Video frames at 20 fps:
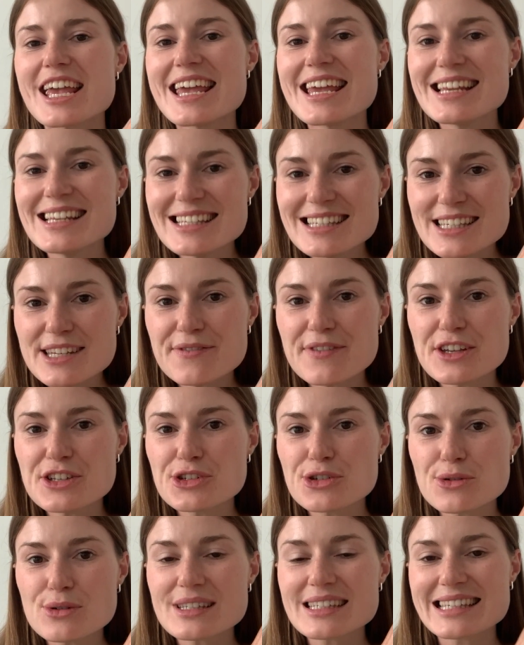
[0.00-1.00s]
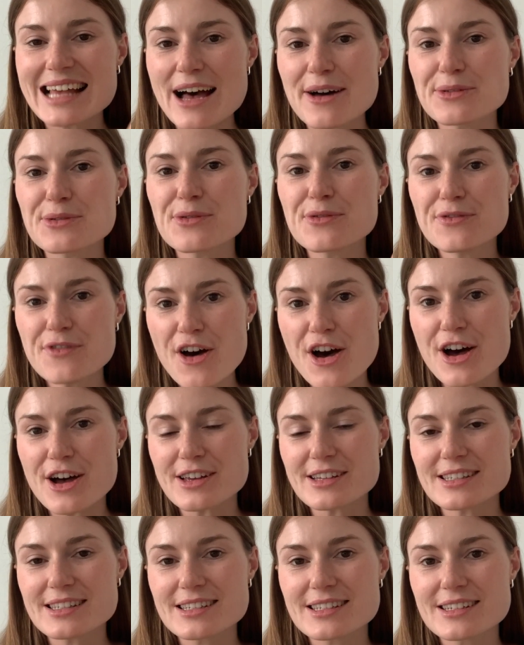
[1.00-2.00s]
individual sound
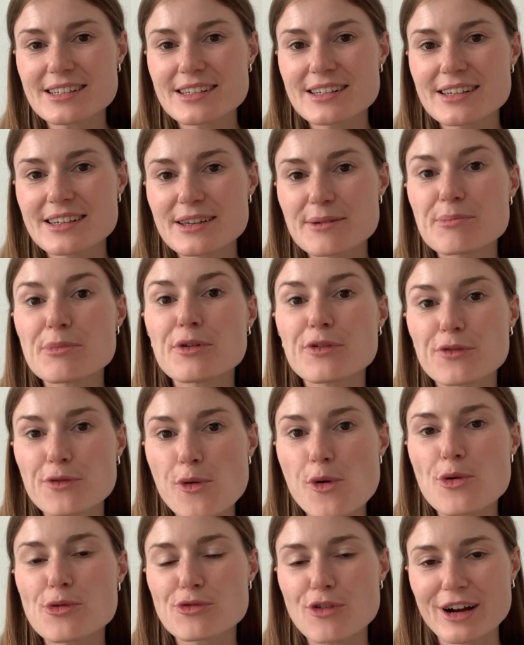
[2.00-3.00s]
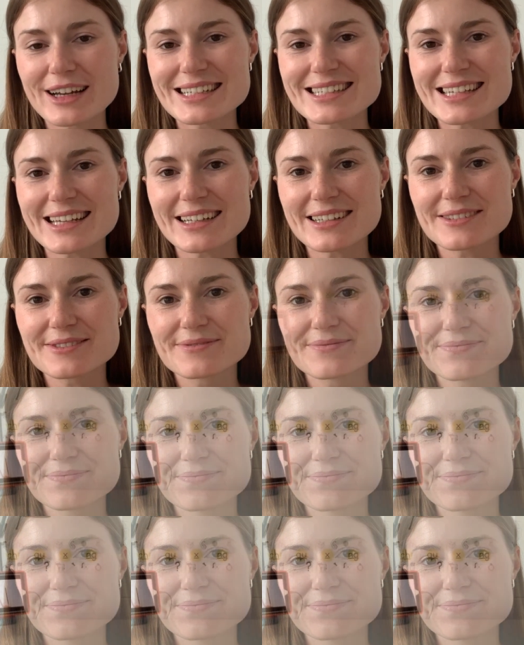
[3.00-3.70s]
first before writing.